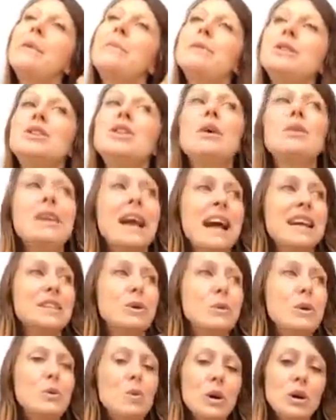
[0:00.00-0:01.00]
So
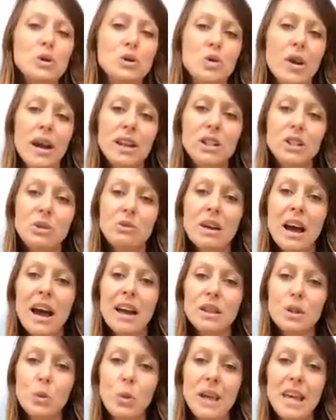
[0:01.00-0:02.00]
we will try and do that
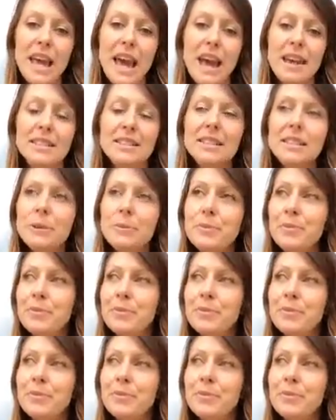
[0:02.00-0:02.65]
at the weekend.